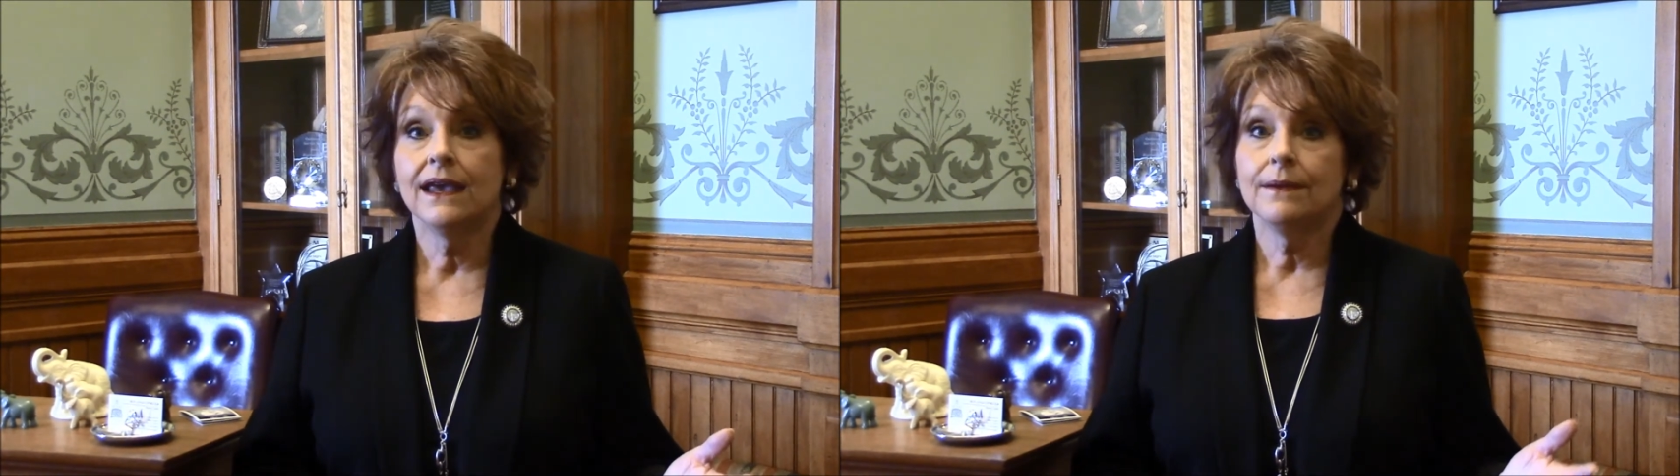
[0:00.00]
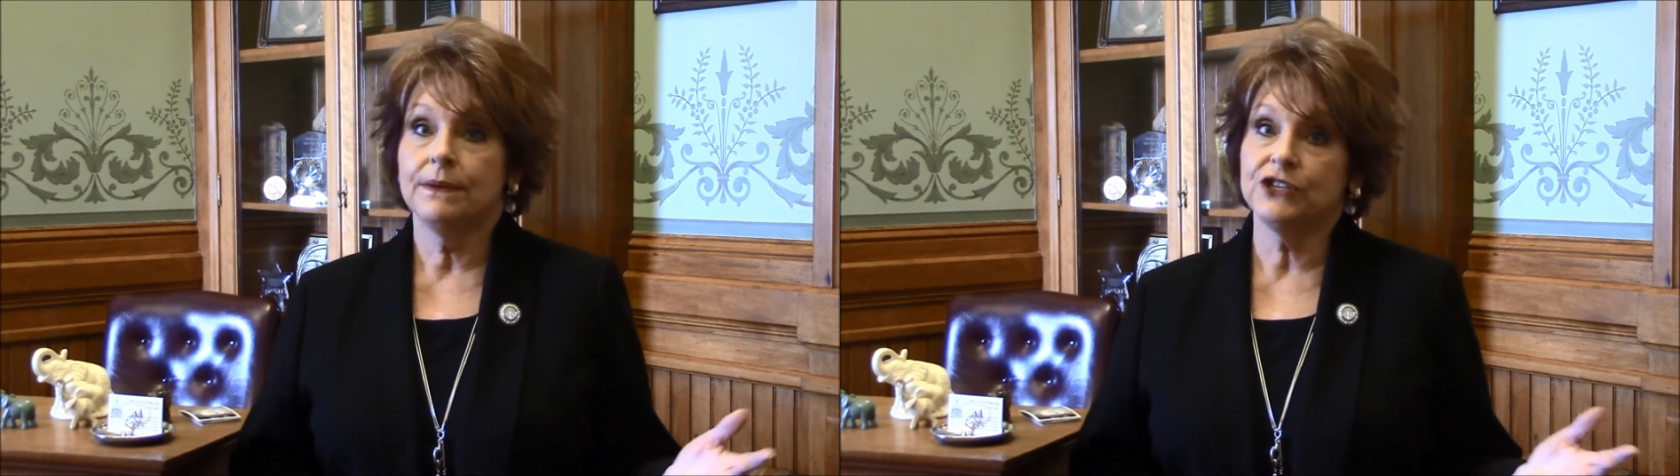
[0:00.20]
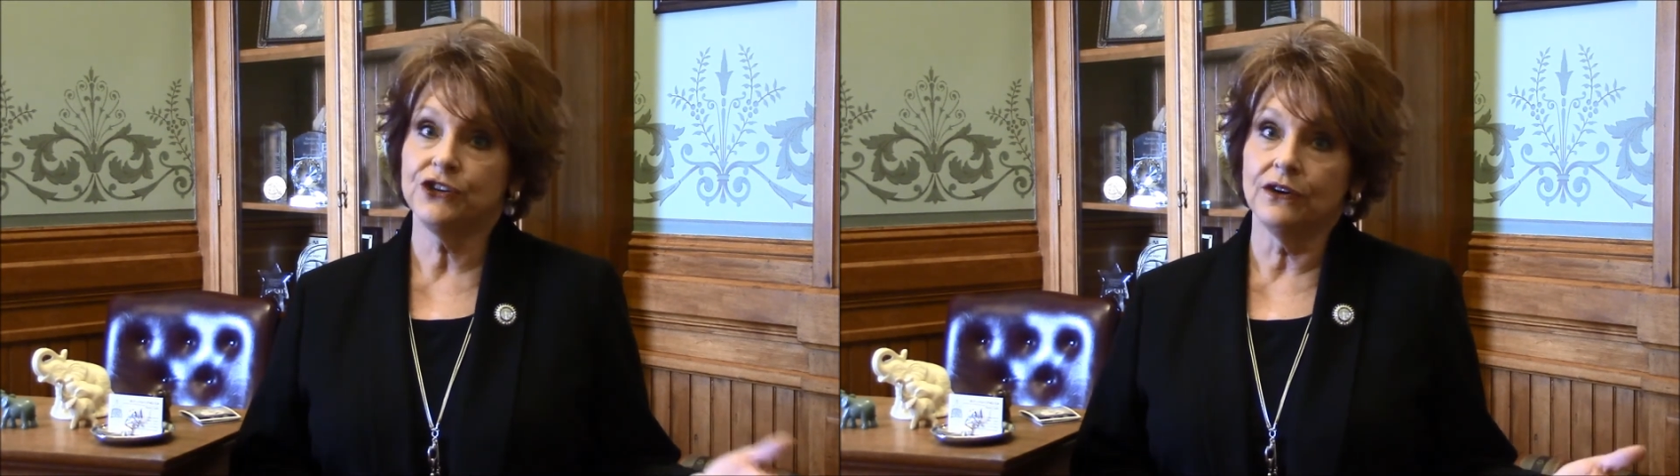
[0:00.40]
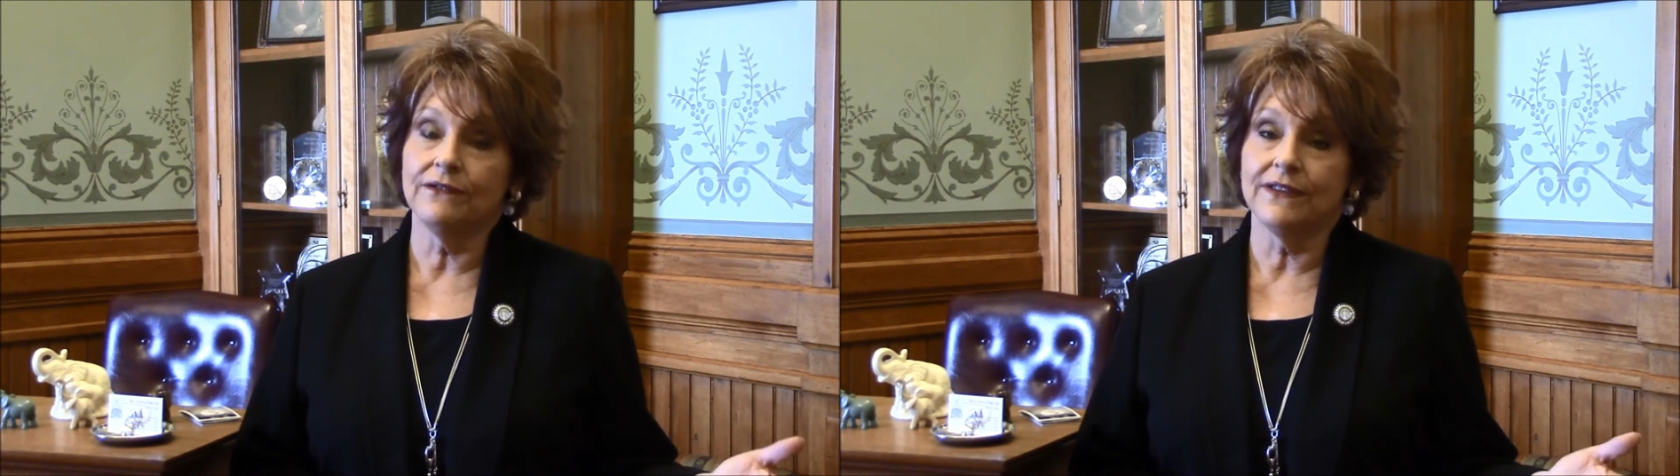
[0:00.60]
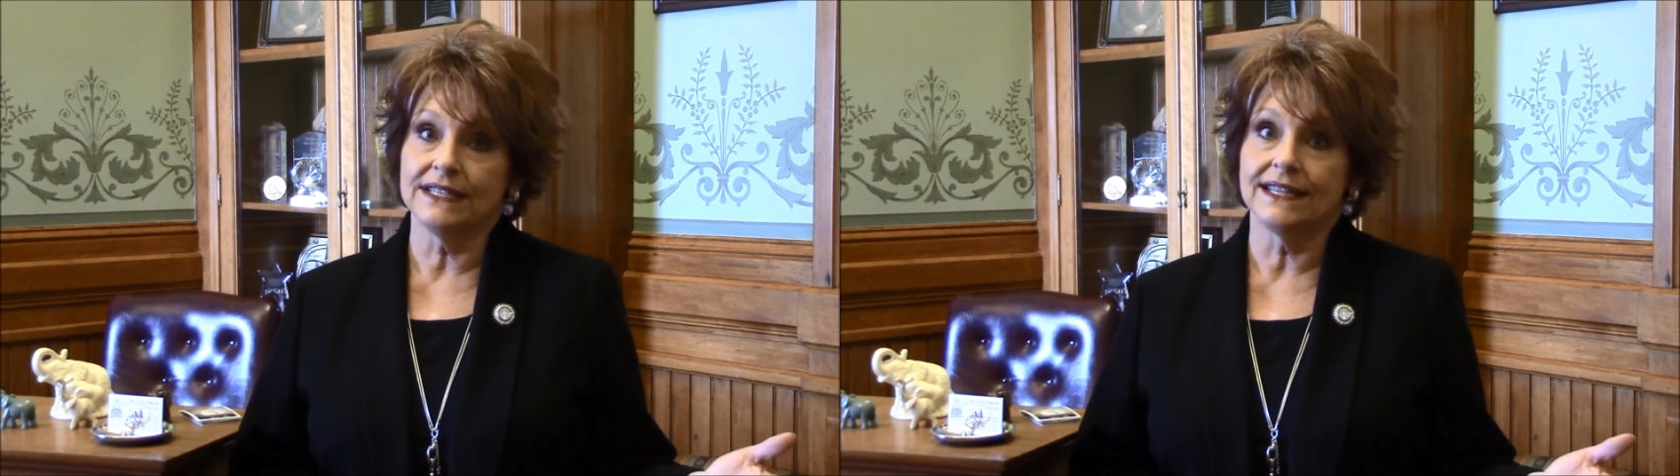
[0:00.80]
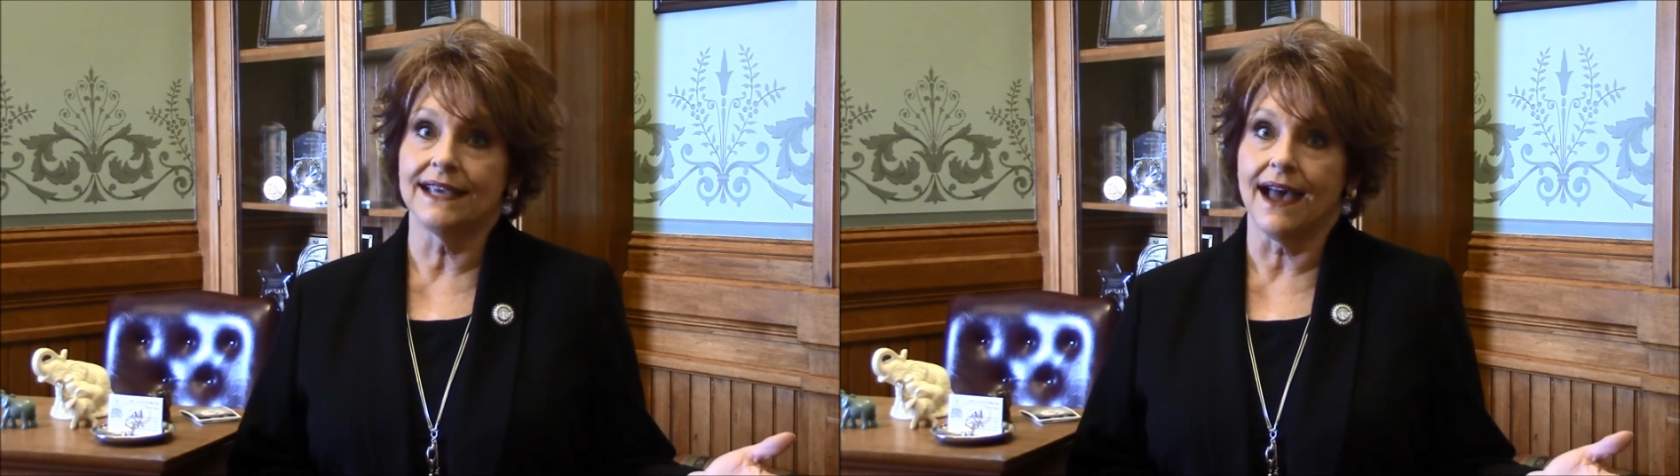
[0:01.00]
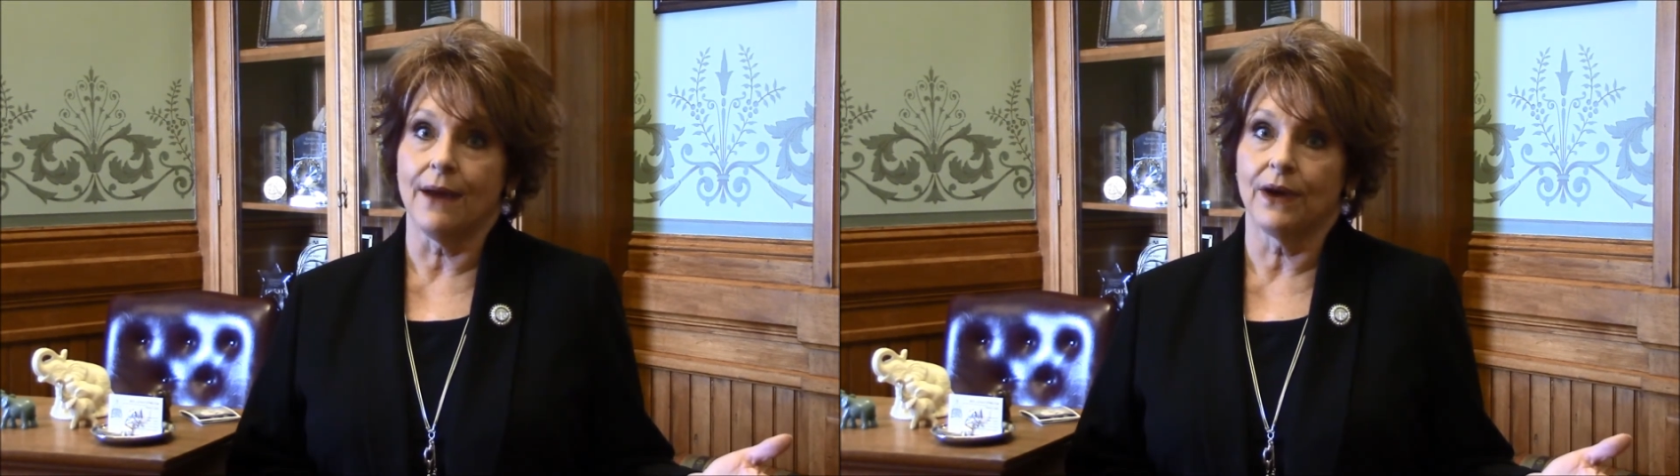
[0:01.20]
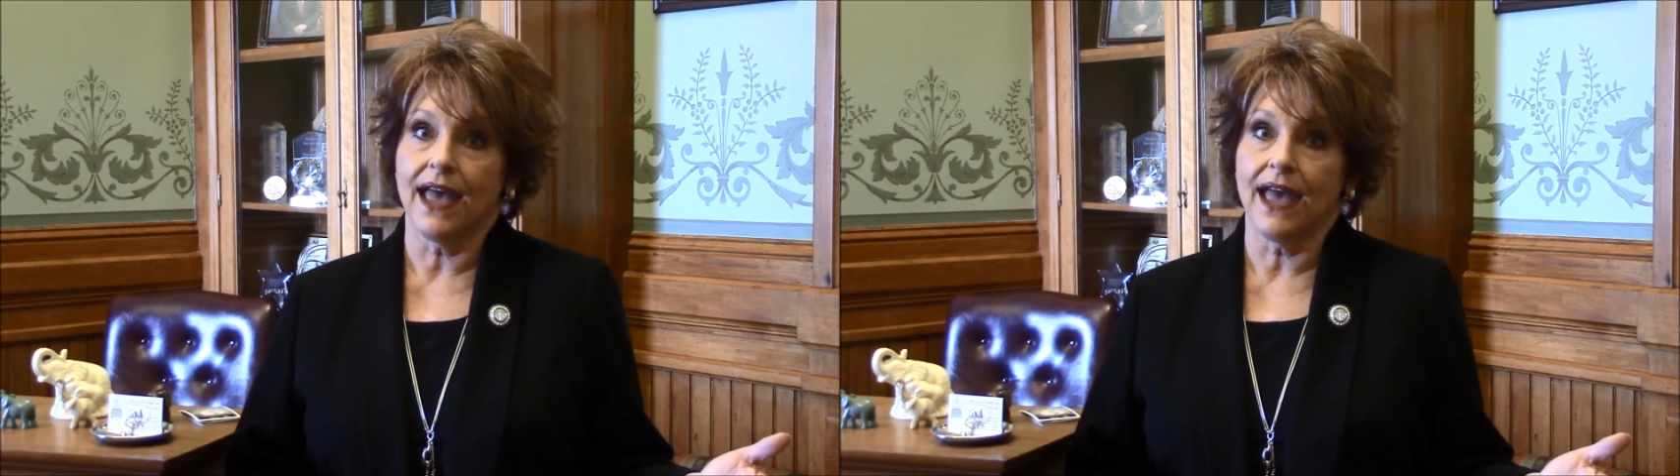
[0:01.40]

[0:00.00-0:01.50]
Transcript: be sure and visit the Iowa